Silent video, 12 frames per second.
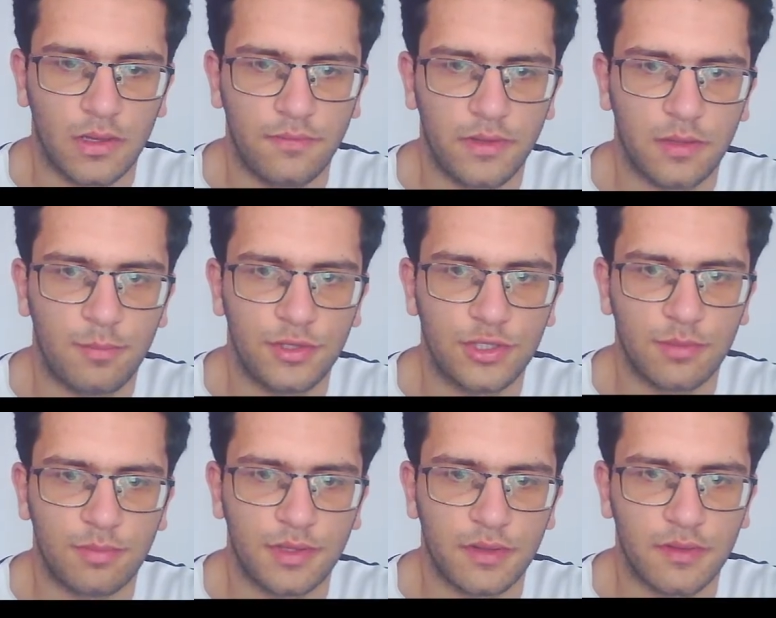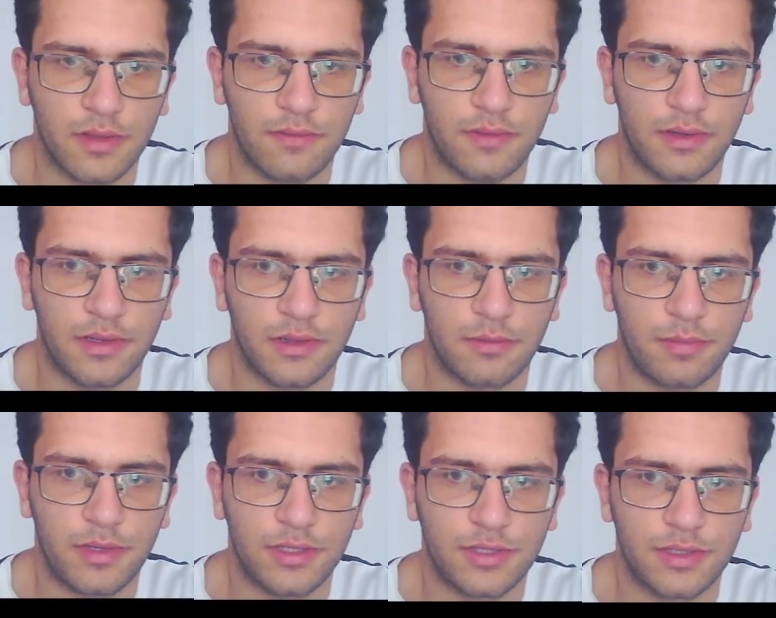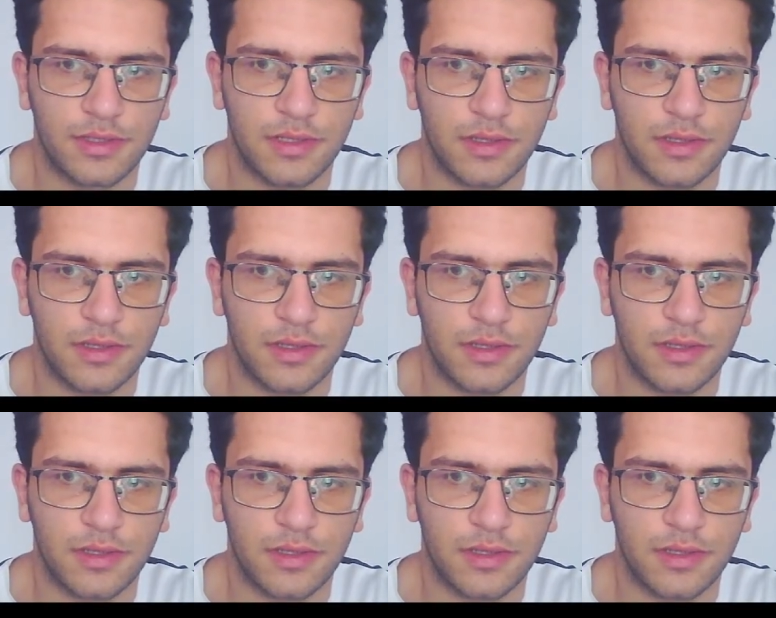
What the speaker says: I think bishop d7 and pressure